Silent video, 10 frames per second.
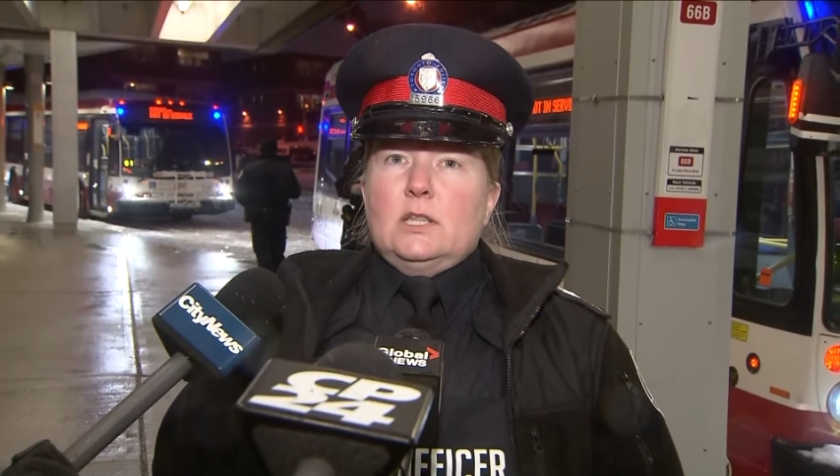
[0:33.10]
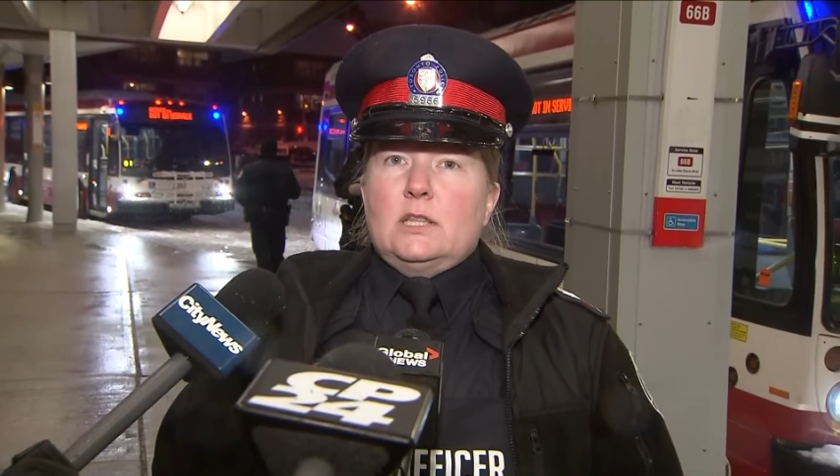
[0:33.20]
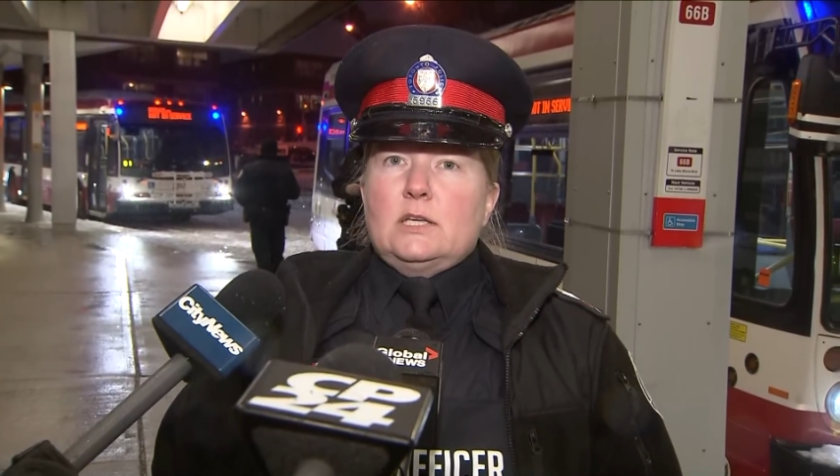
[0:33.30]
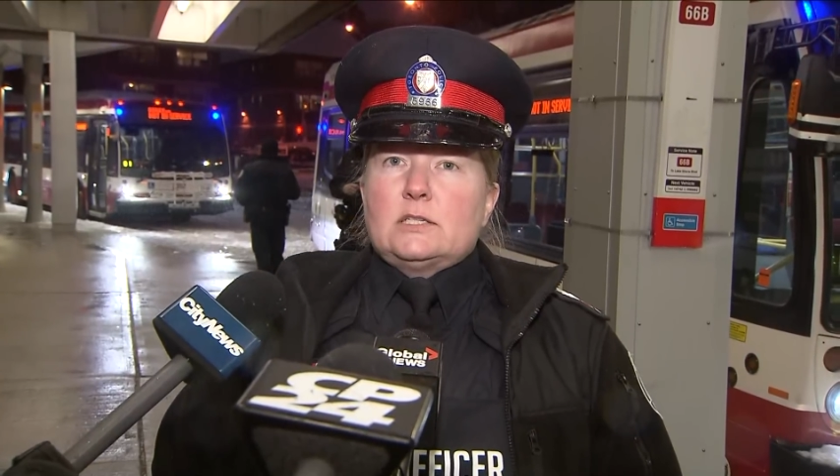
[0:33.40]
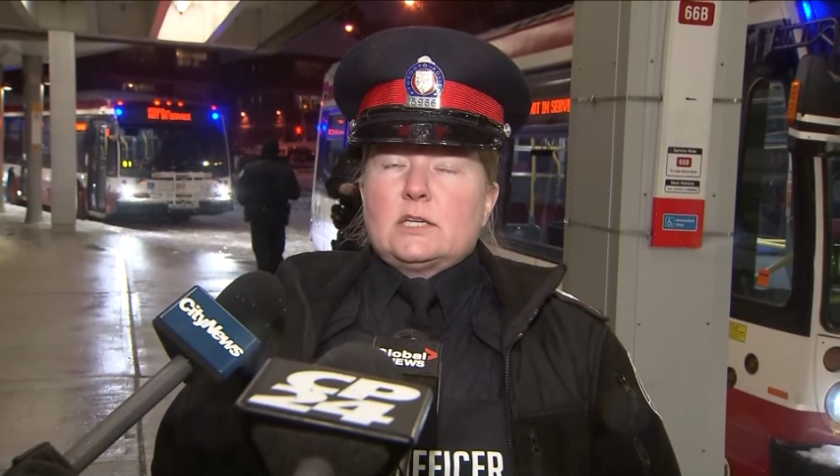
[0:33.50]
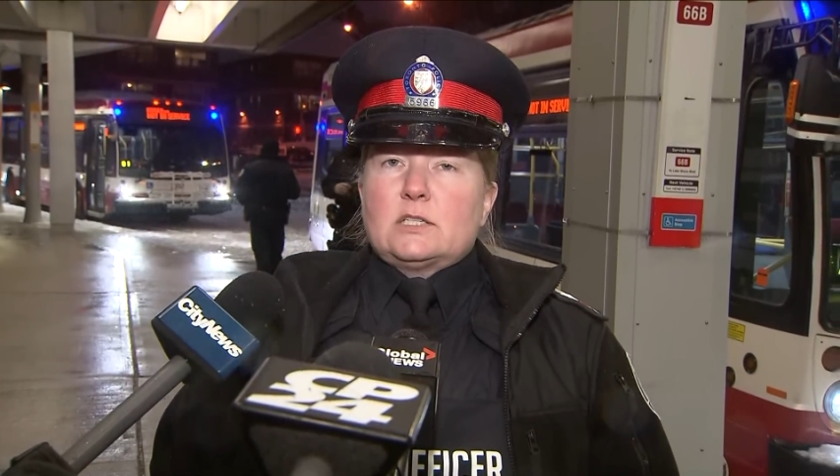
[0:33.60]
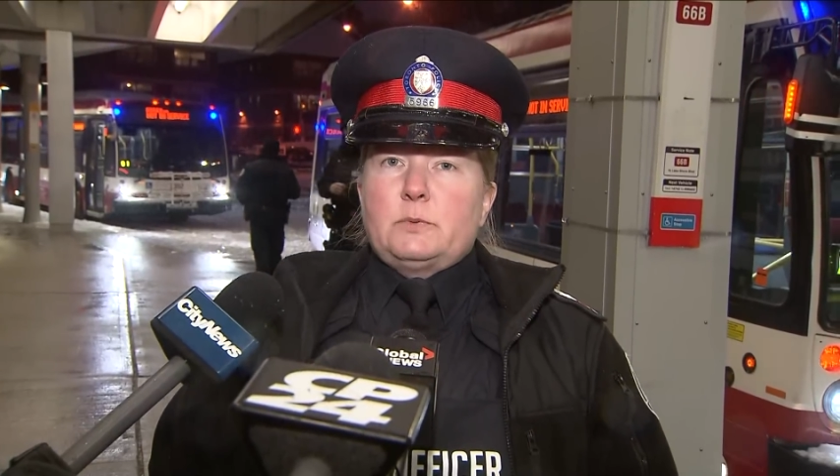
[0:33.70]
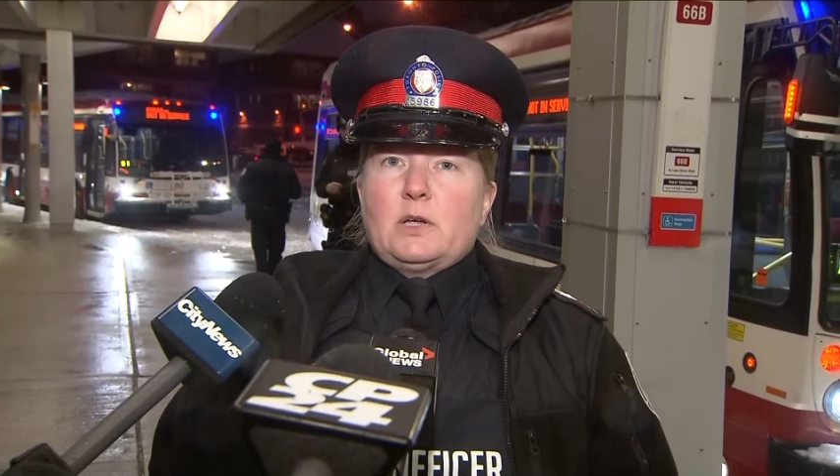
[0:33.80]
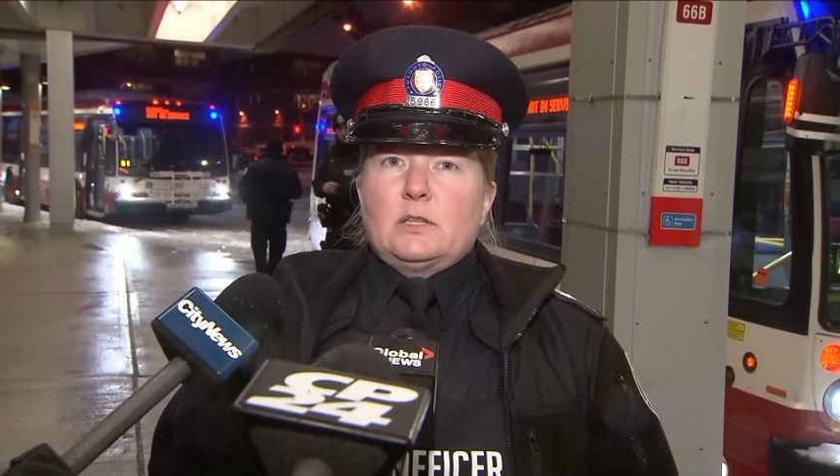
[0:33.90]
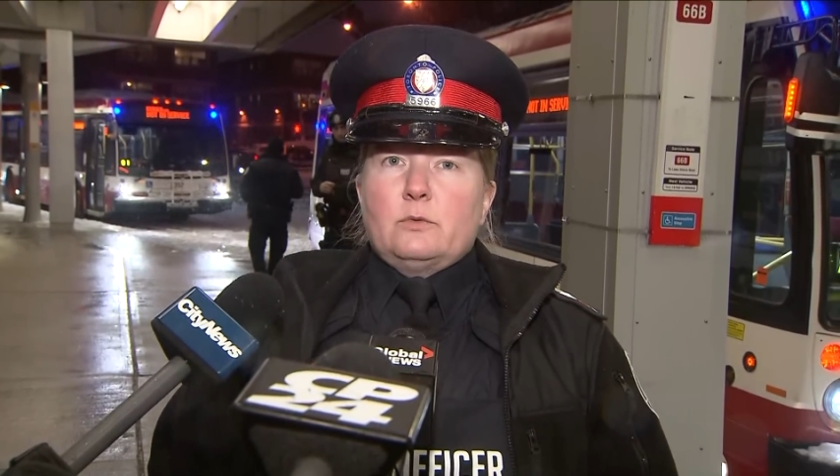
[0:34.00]
The
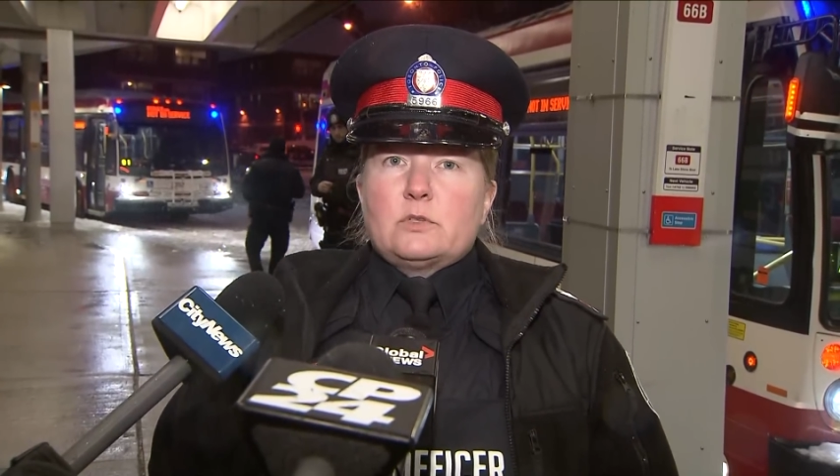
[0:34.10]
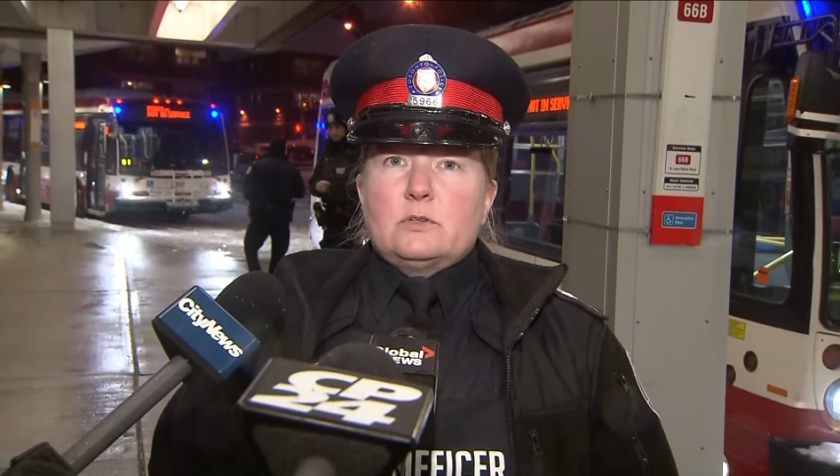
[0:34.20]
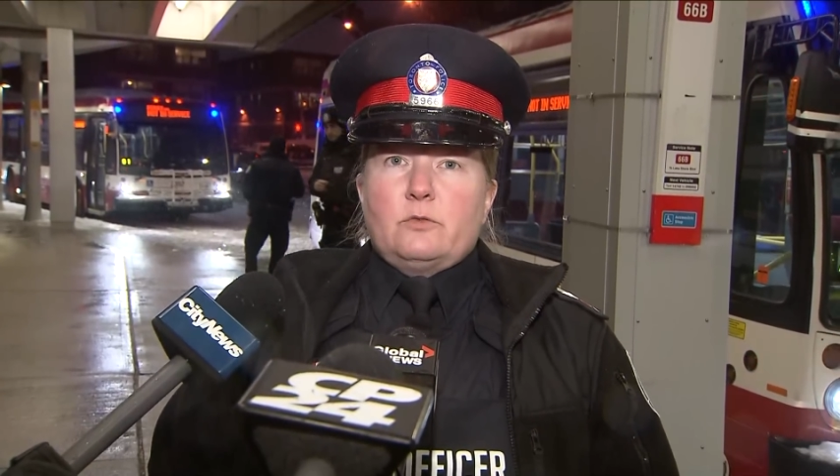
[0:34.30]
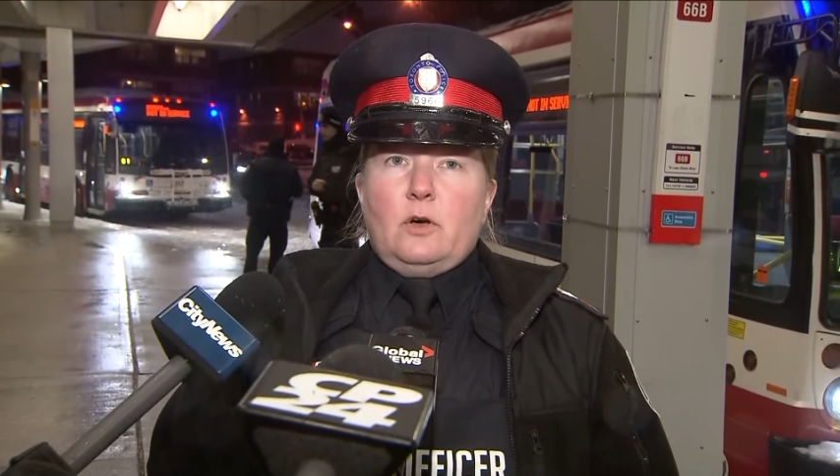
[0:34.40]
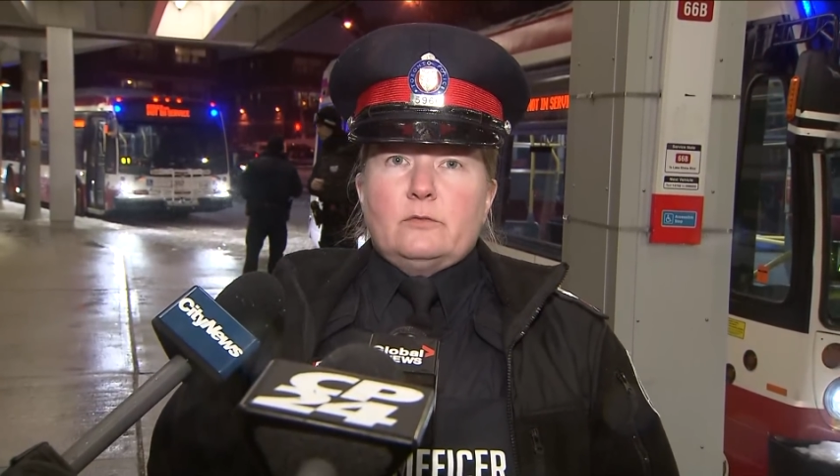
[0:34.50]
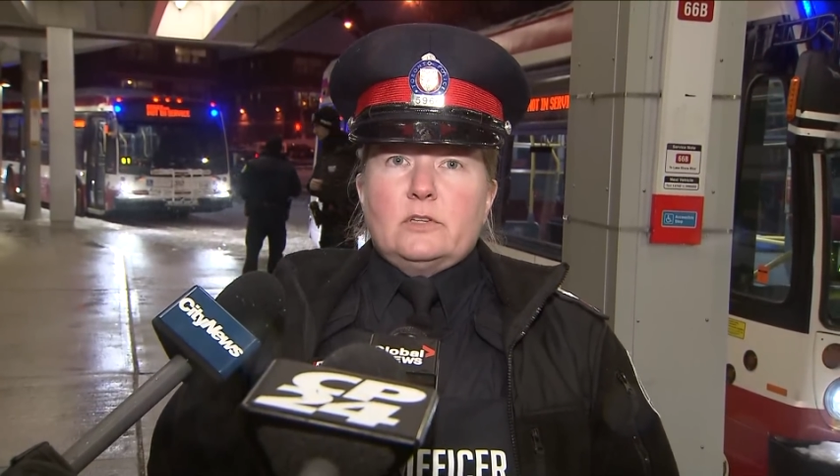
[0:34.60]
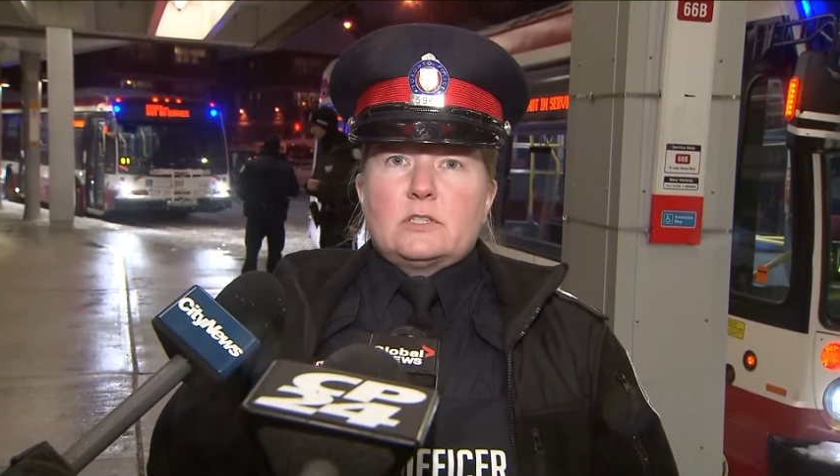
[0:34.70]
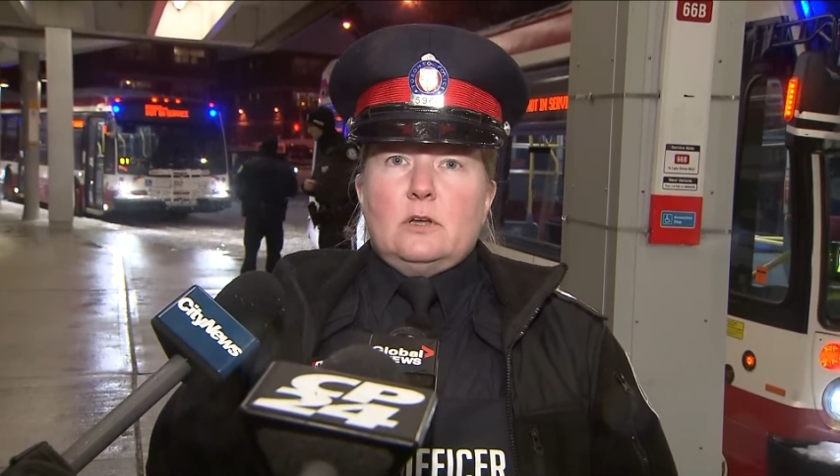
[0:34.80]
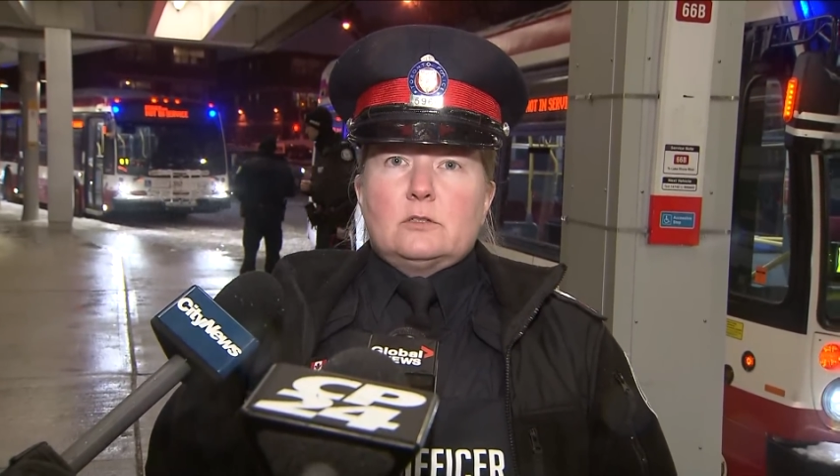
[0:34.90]
suspect that was involved in this